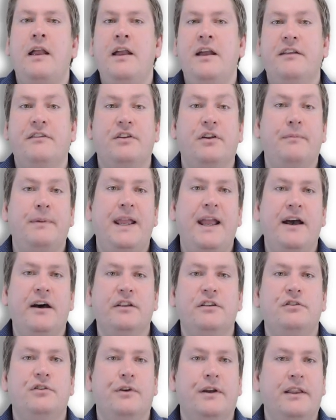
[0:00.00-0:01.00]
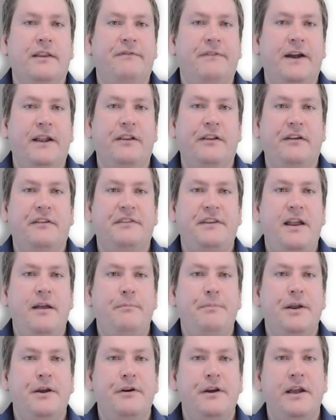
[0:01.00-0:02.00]
It's going to be held during the final exam
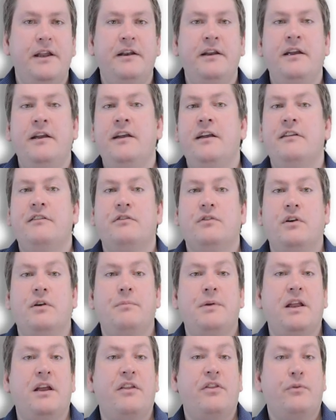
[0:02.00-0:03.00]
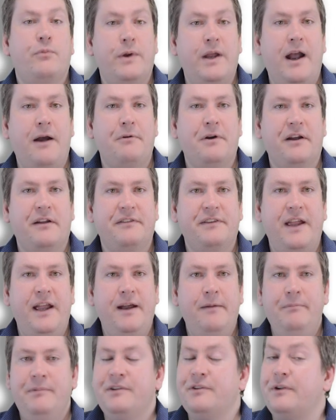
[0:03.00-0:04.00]
period. It's going to be a 3-hour
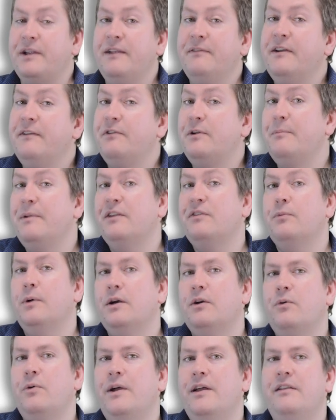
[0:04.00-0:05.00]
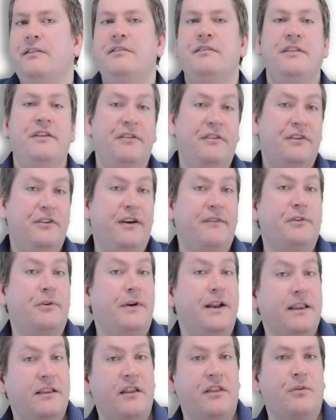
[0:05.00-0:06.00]
exam. So even if you miss one quiz, you still have to
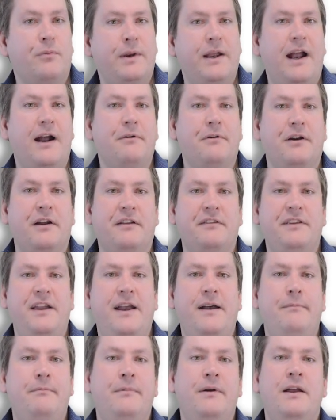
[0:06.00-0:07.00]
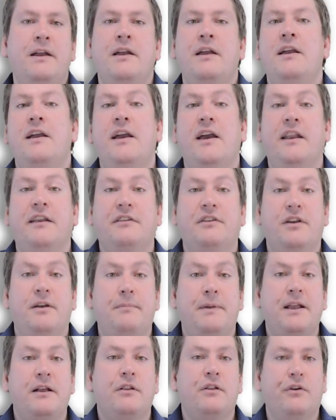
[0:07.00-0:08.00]
write the 3-hour exam. And it's going to
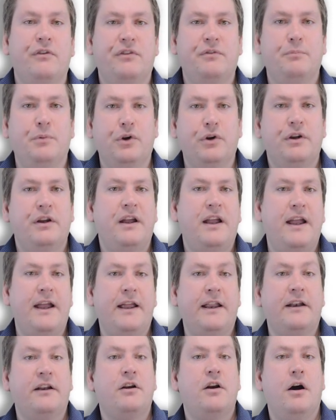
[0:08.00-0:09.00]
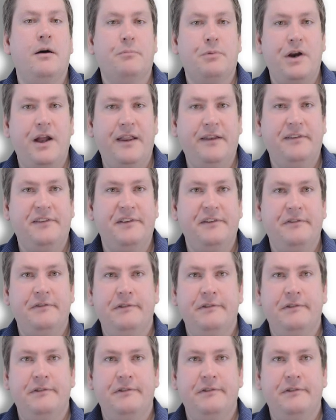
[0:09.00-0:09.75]
be closed book and comprehensive.